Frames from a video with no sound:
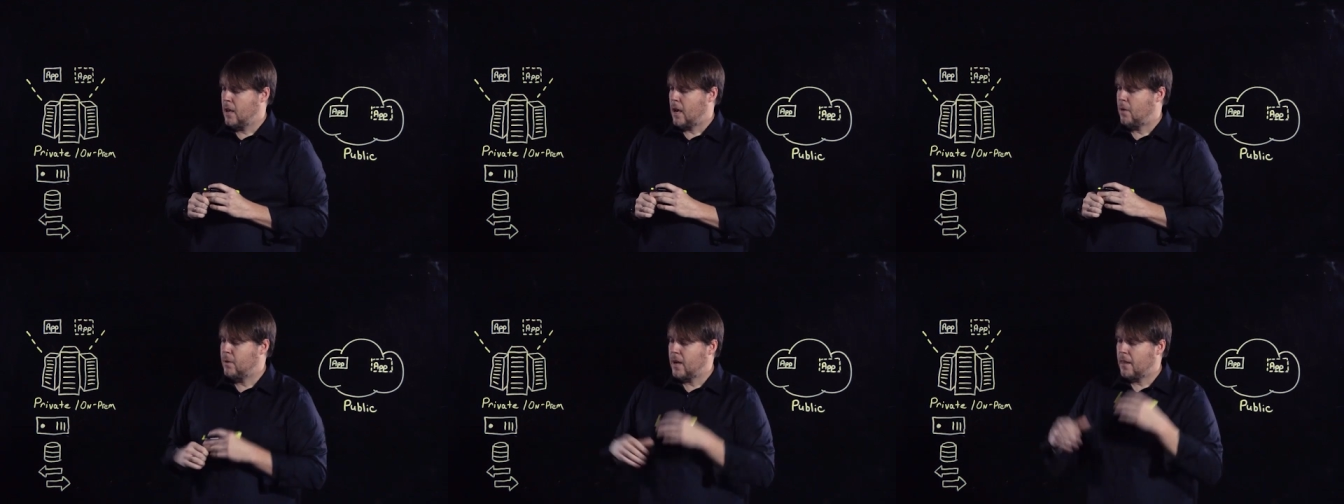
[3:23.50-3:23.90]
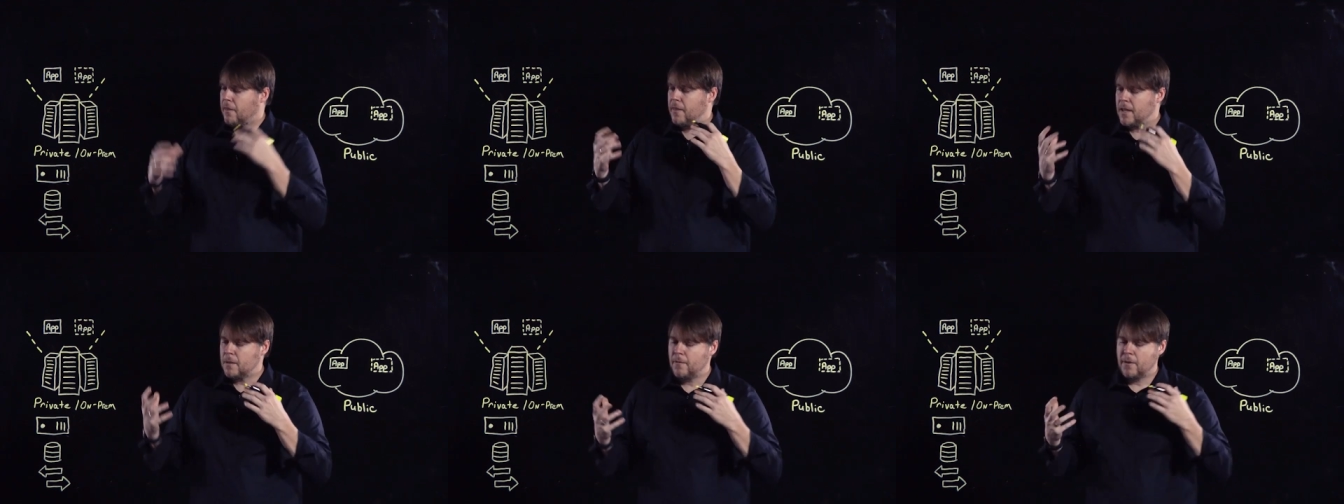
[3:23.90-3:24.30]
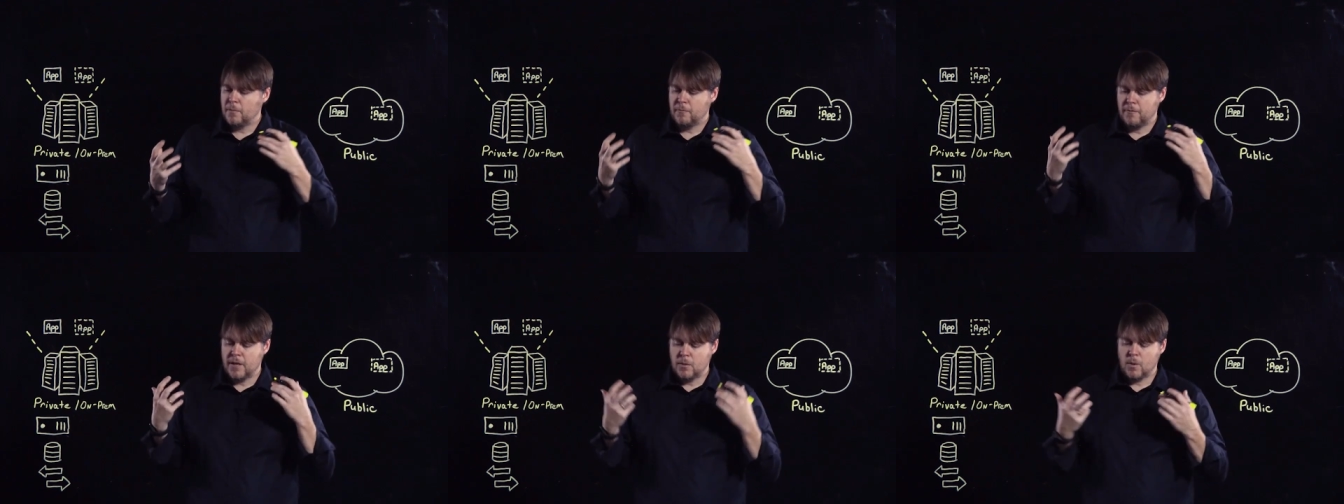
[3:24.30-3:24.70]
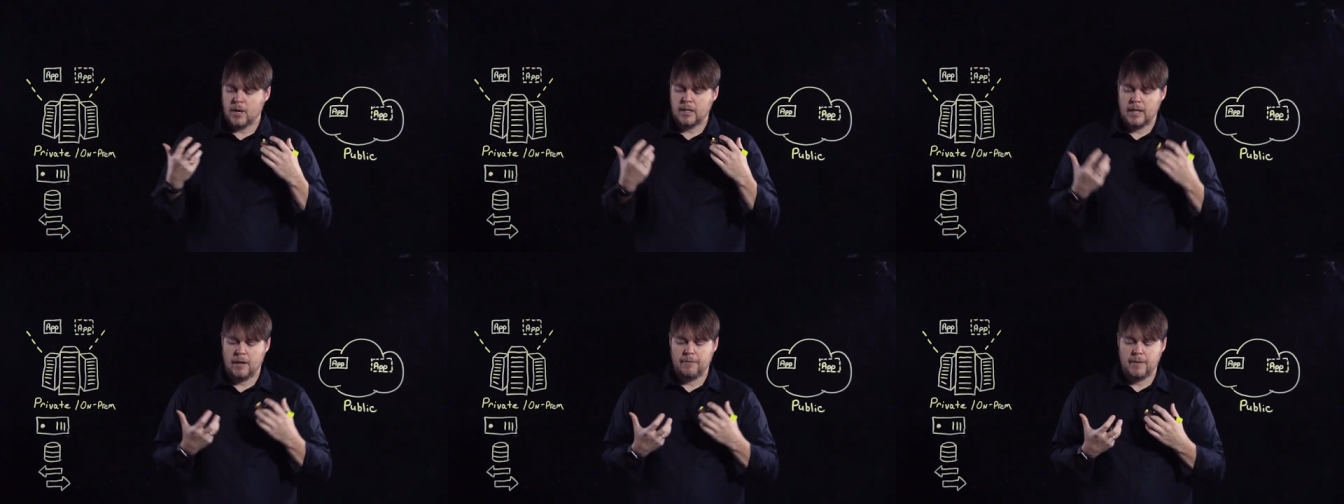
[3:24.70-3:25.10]
And when I think of VMware
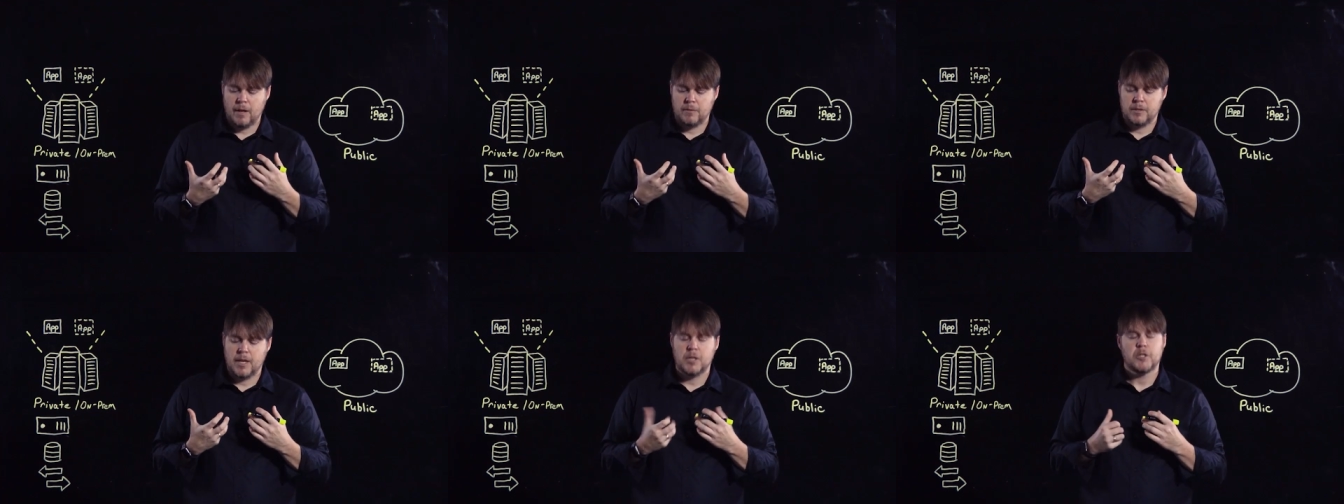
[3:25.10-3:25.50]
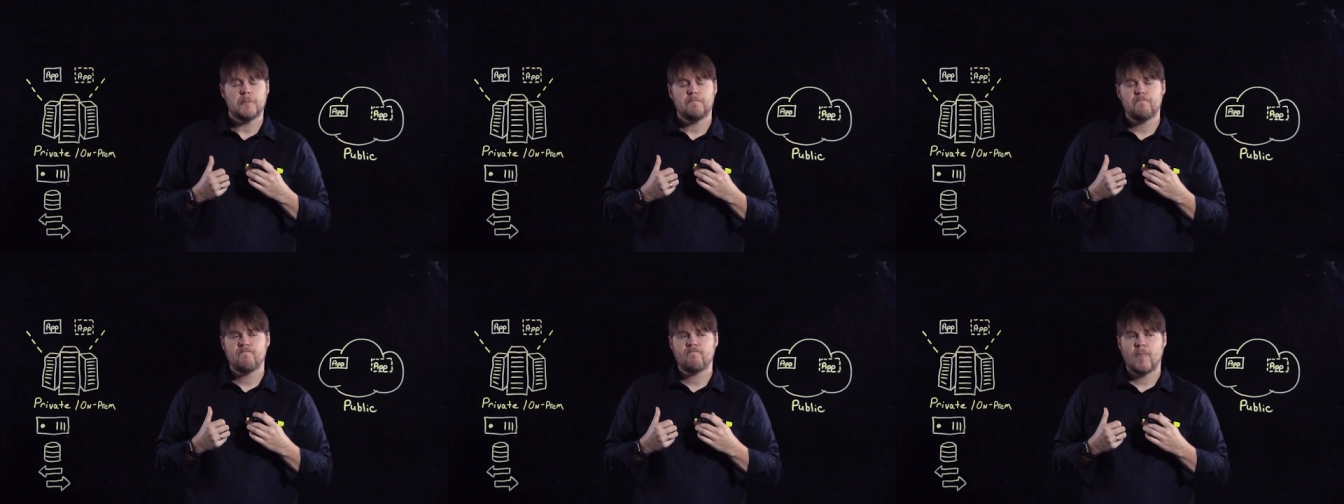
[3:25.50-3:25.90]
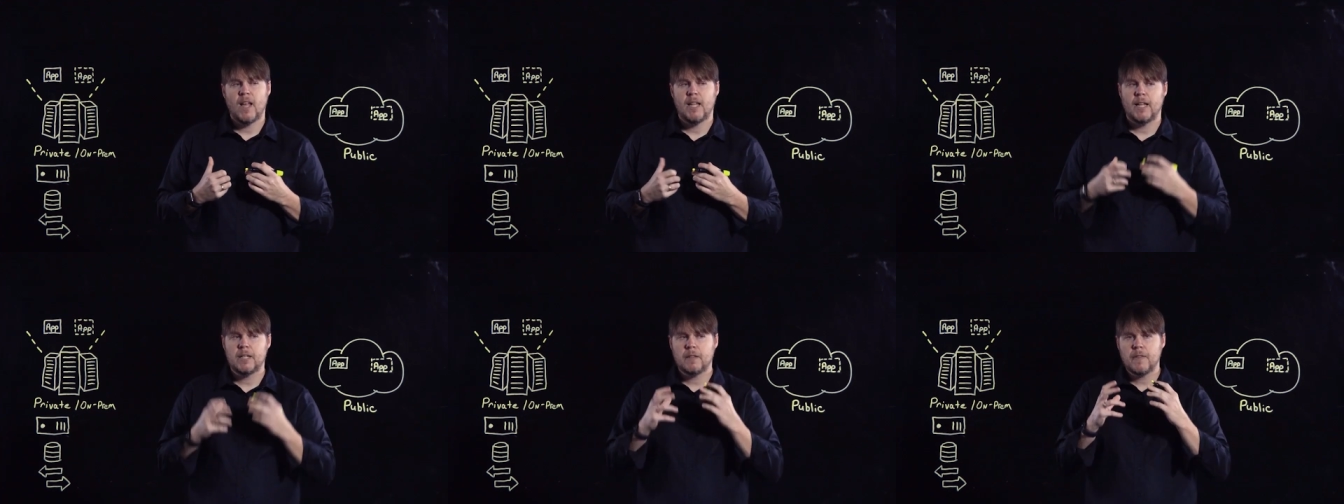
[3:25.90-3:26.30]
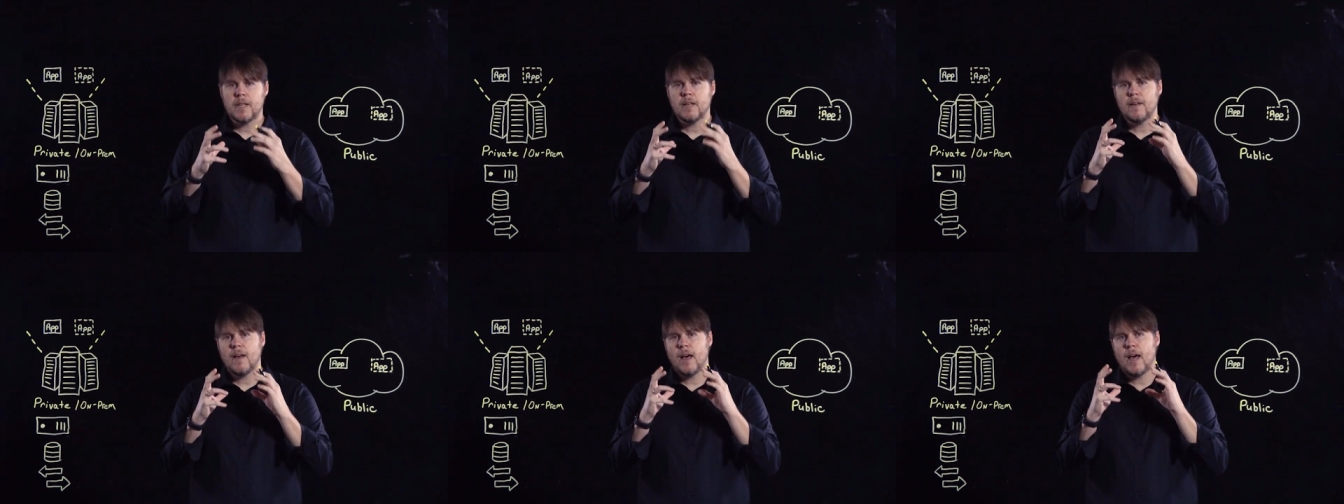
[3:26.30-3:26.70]
Cloud Foundation, I like to
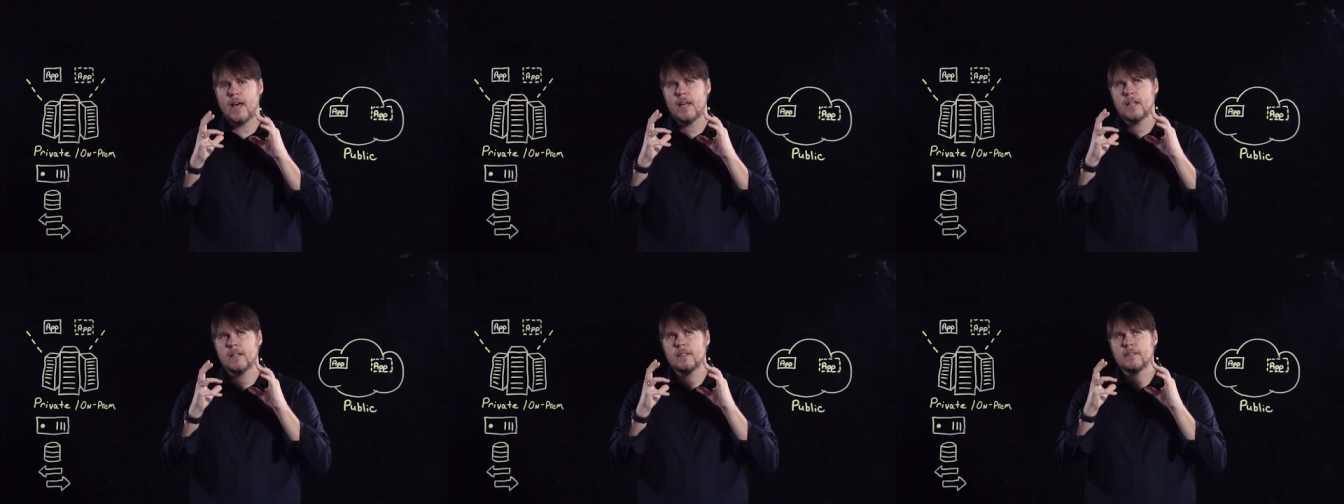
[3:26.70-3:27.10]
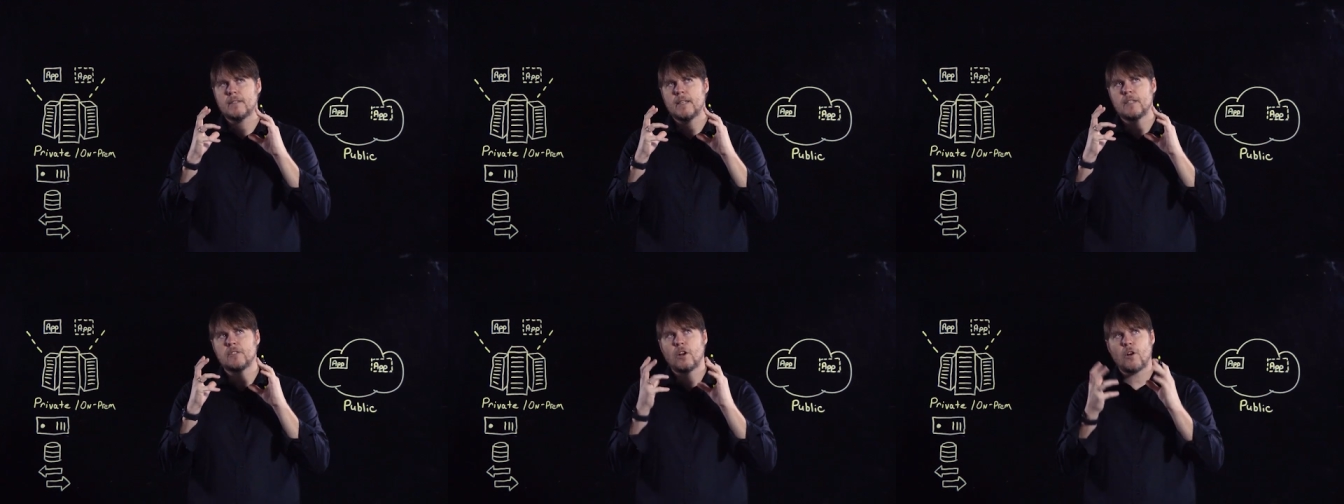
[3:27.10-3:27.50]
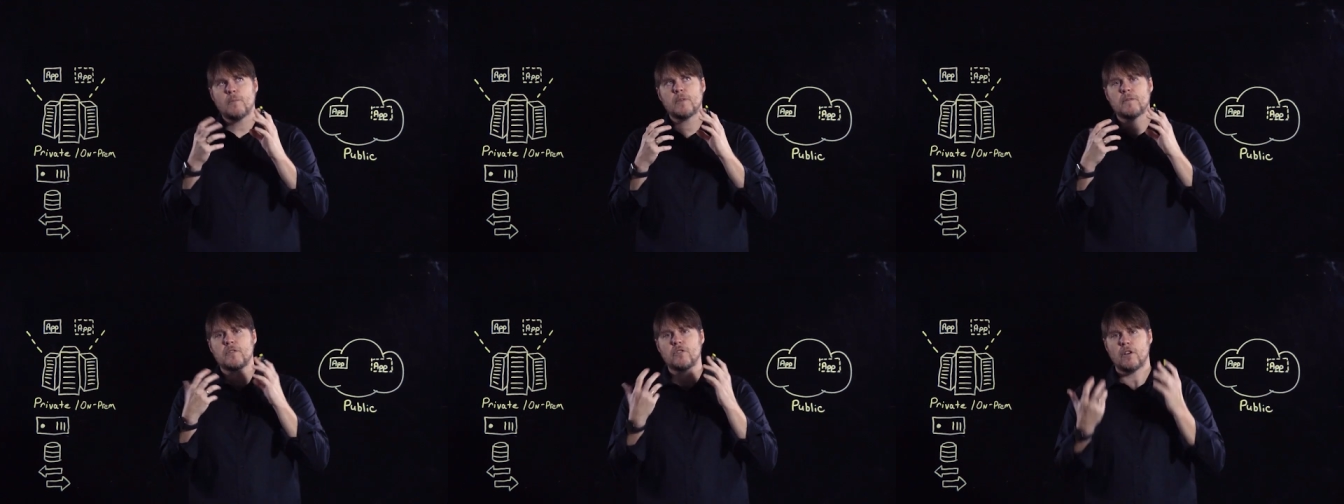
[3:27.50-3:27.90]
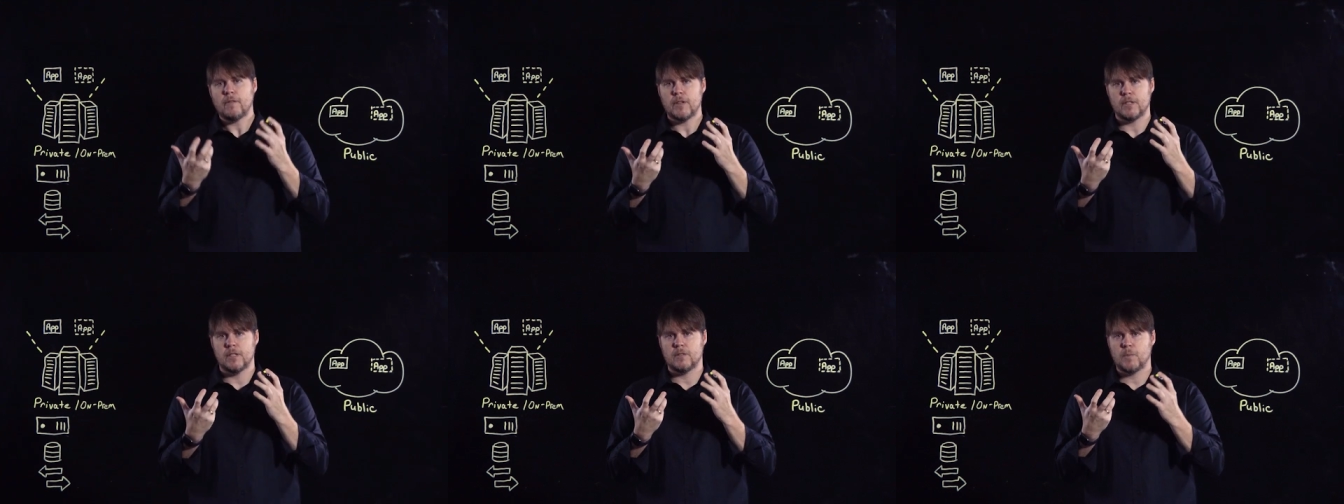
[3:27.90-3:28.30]
think of it in terms of
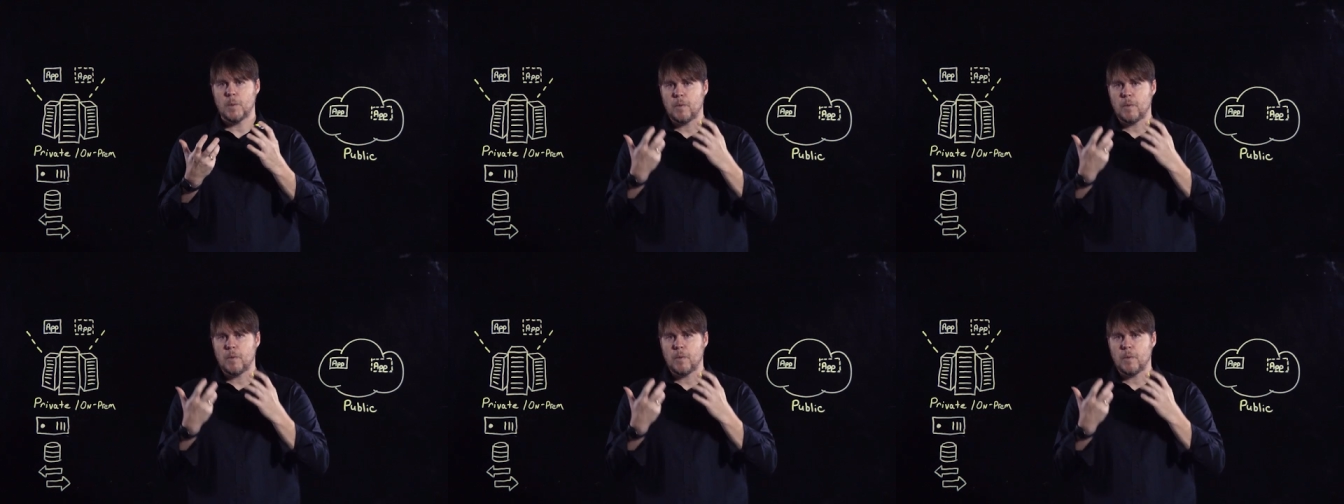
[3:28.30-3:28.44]
services.